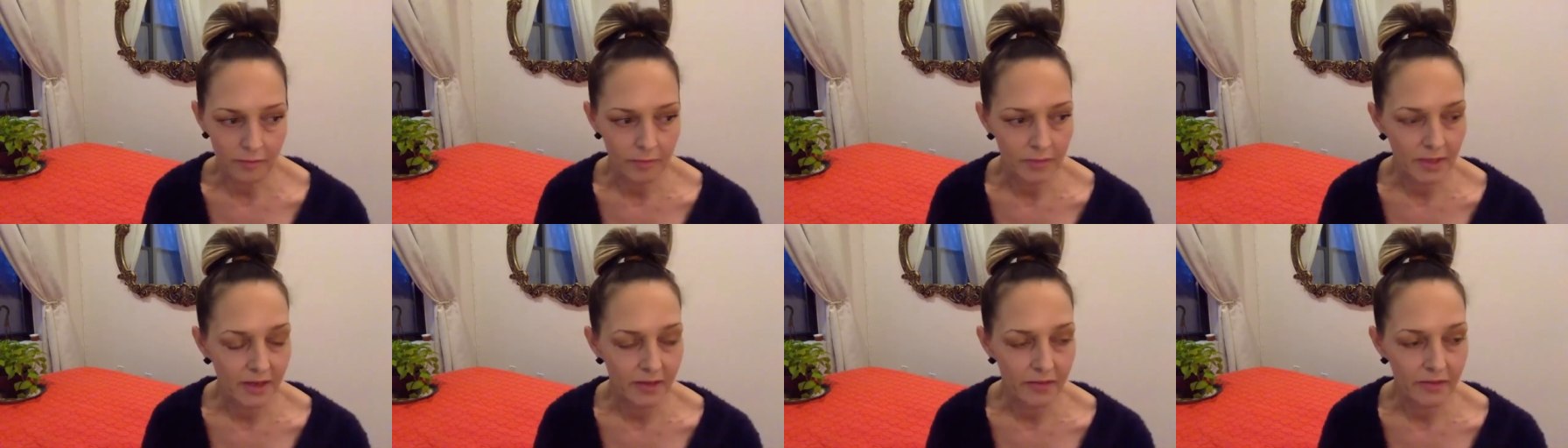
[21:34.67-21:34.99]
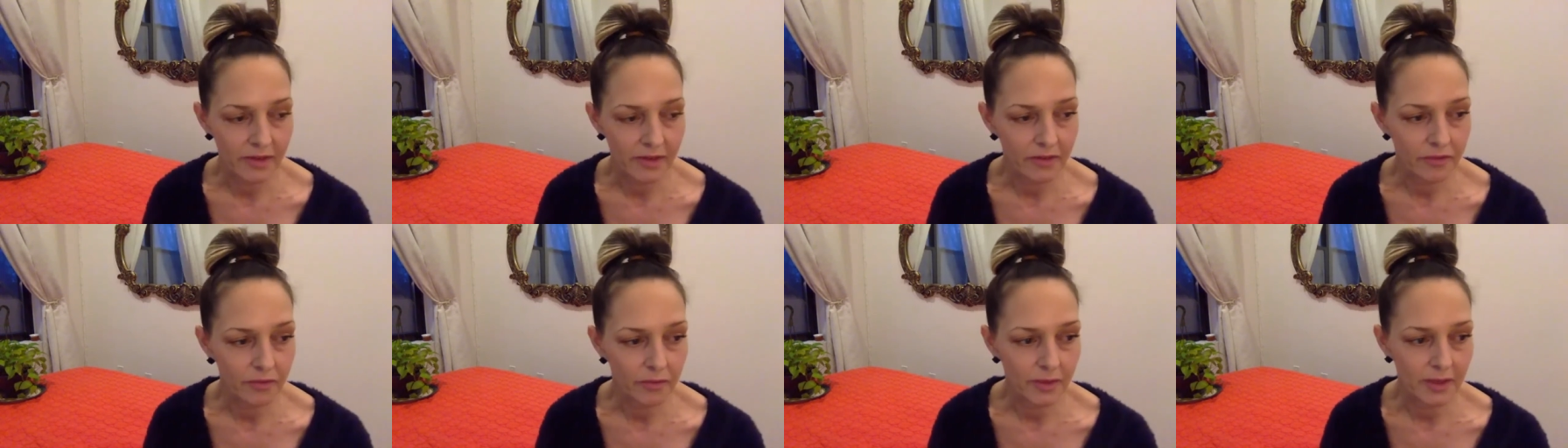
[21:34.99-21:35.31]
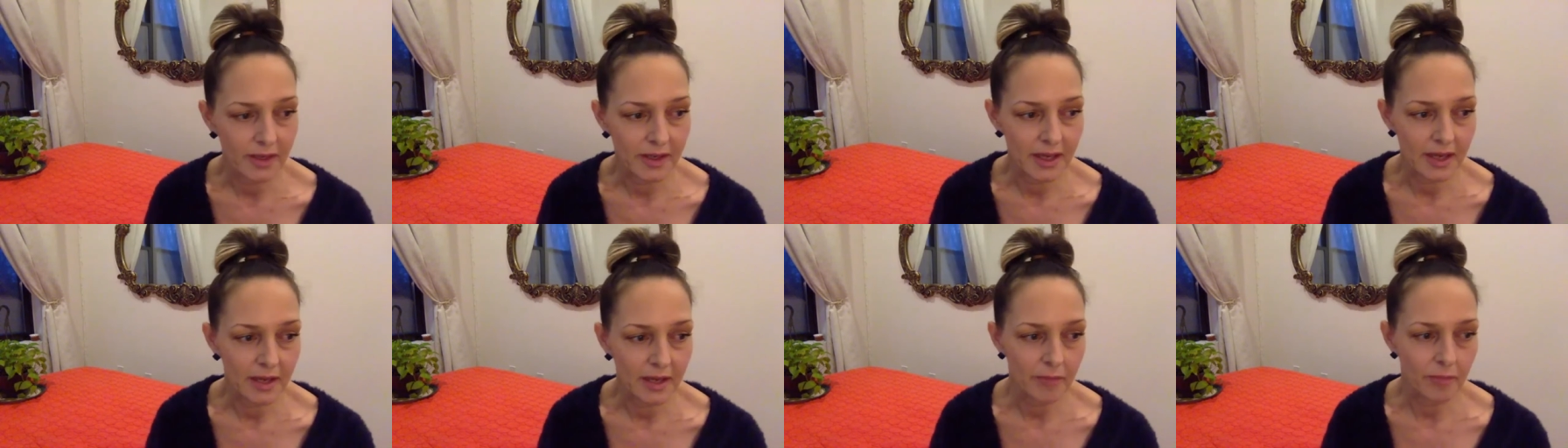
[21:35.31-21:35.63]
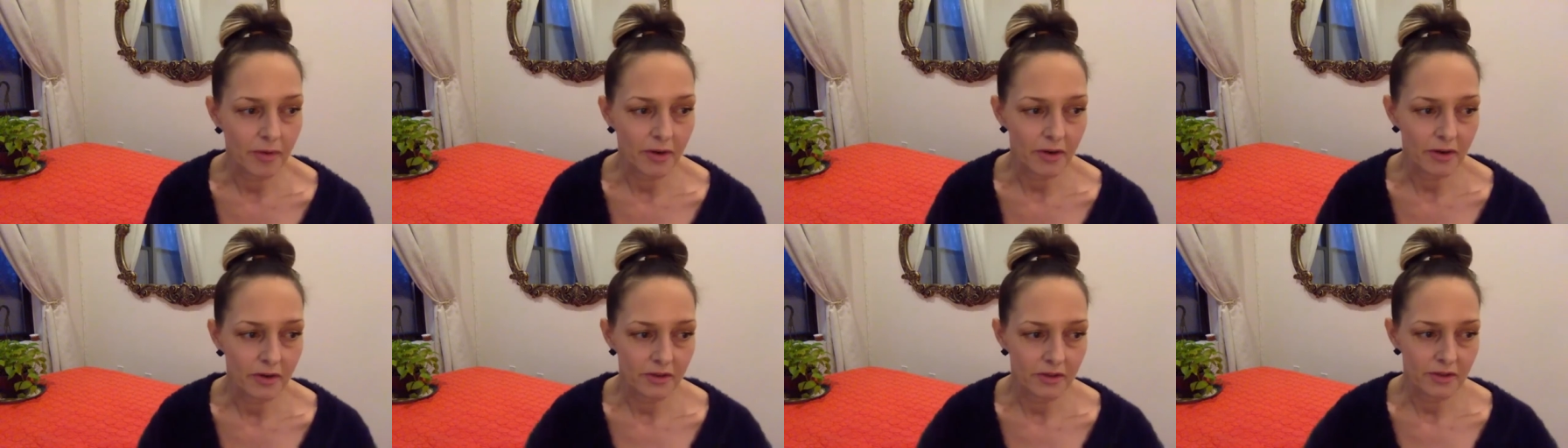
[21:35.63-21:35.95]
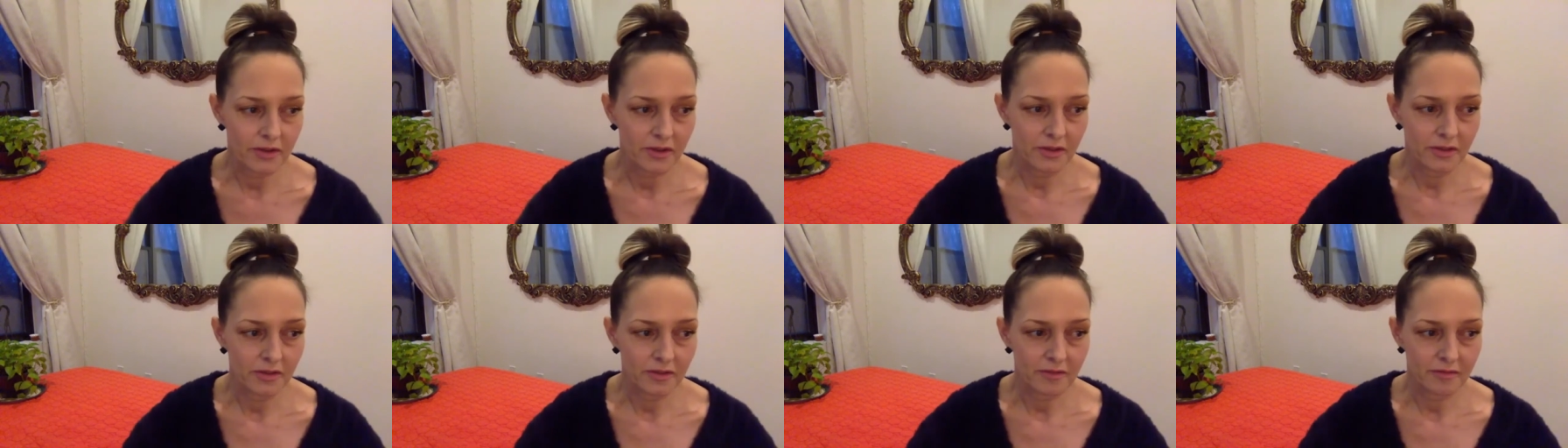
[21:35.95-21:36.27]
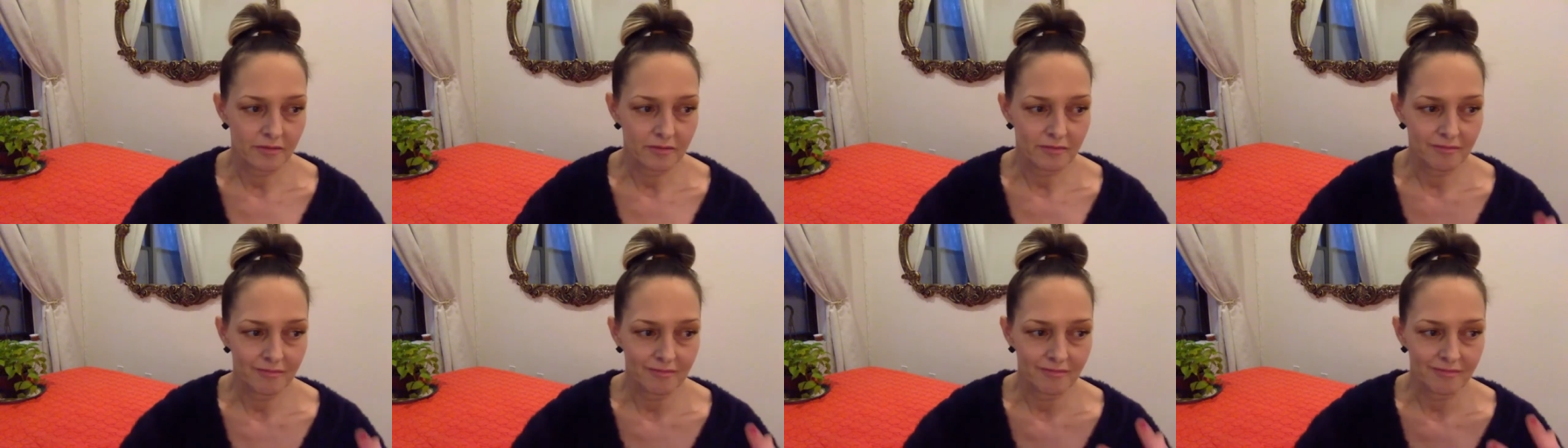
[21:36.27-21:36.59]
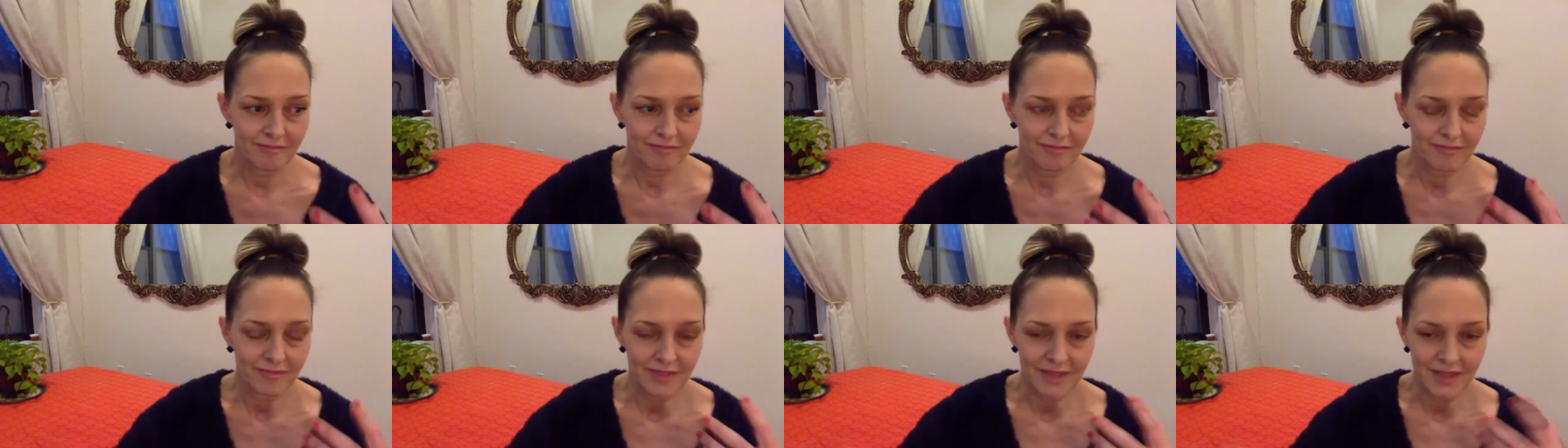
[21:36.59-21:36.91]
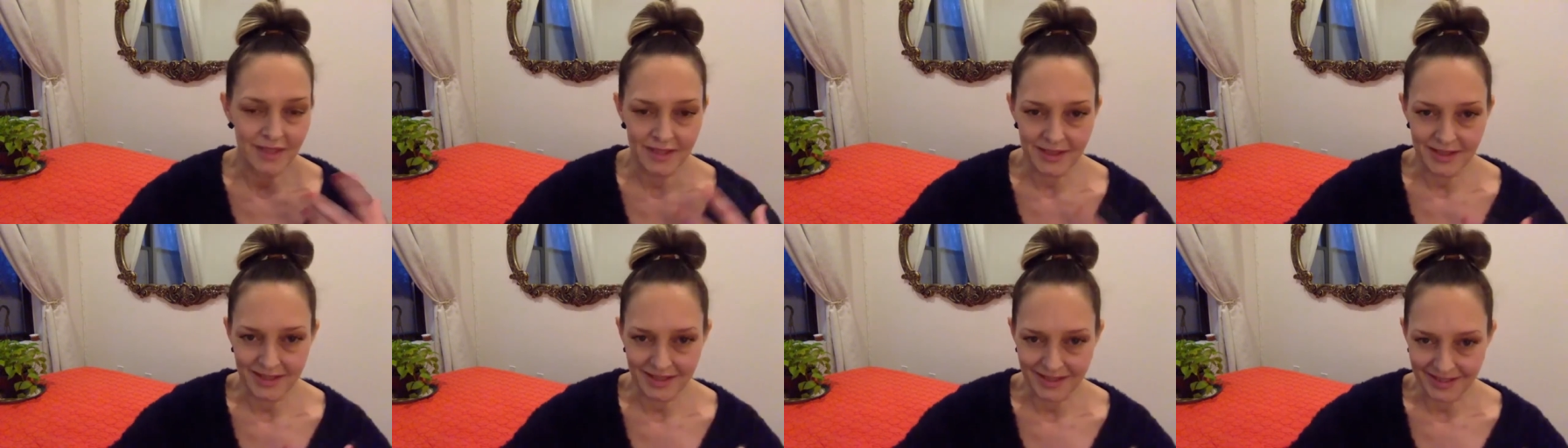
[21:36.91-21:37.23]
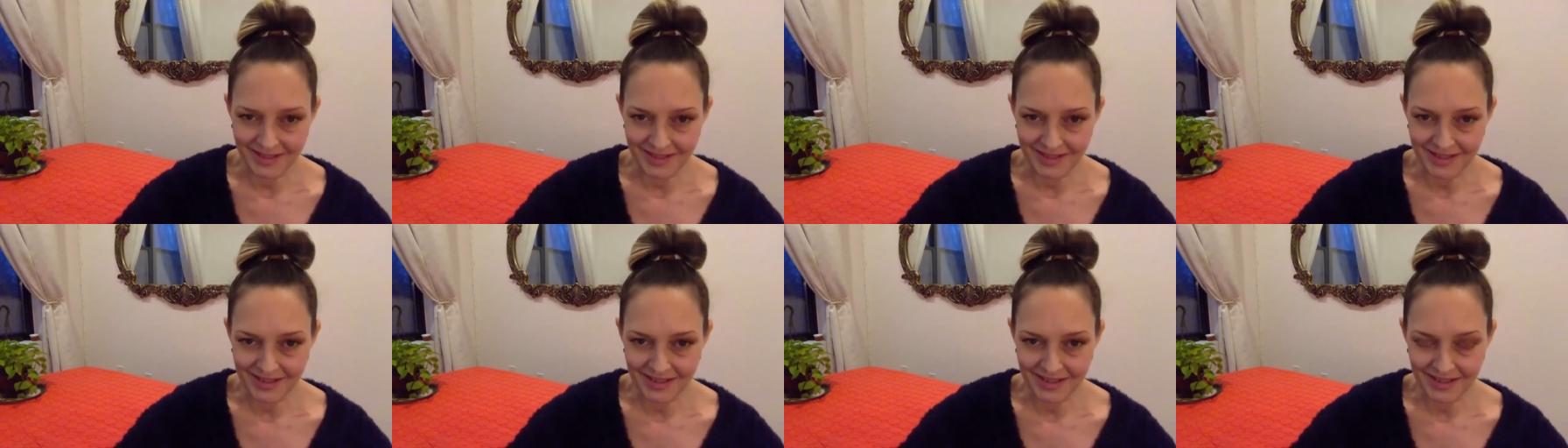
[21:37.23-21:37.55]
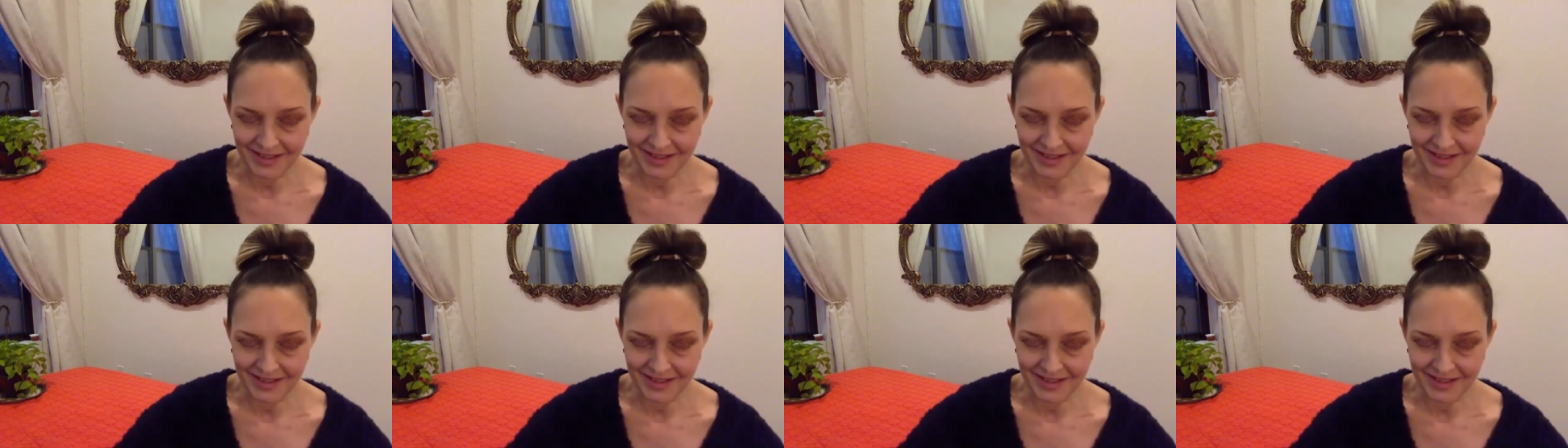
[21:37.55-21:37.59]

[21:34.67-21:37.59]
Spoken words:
even if we keep our distance.